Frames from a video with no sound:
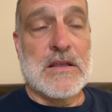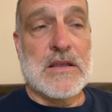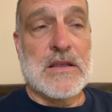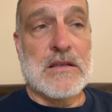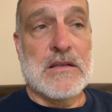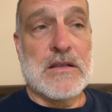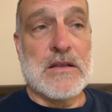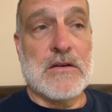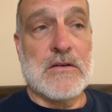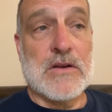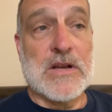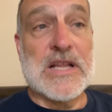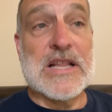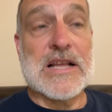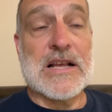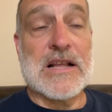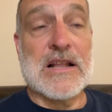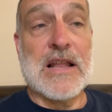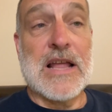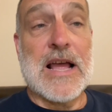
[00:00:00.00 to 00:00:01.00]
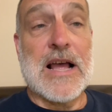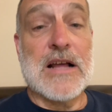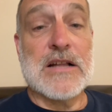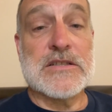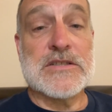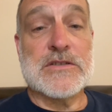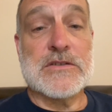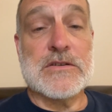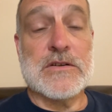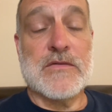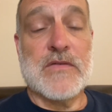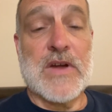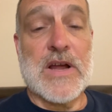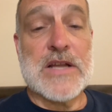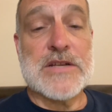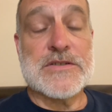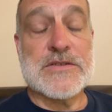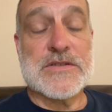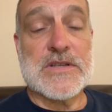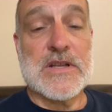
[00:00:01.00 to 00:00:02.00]
you're in the clouds, so your
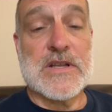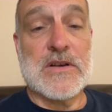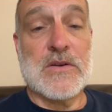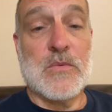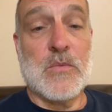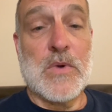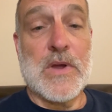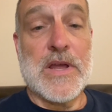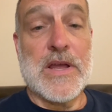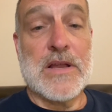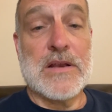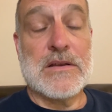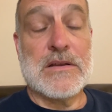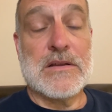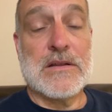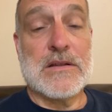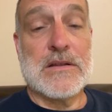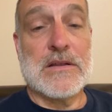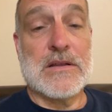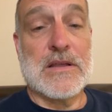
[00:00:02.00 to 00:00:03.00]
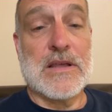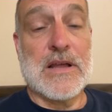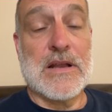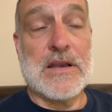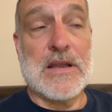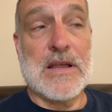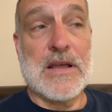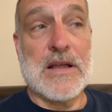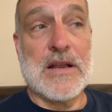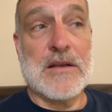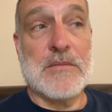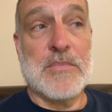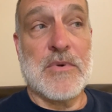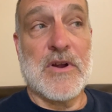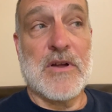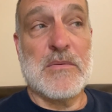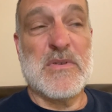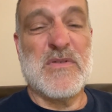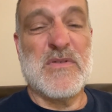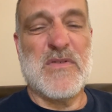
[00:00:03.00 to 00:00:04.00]
visor's getting wet. It got down to
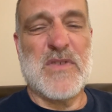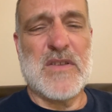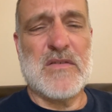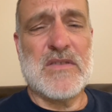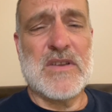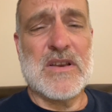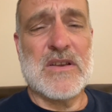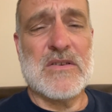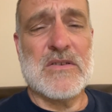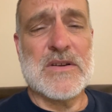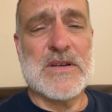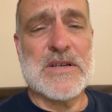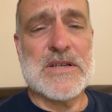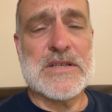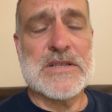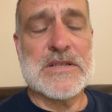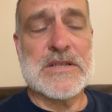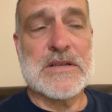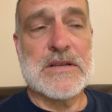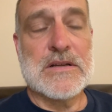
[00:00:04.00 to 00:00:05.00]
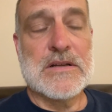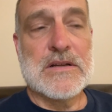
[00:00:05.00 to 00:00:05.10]
probably 50 degrees.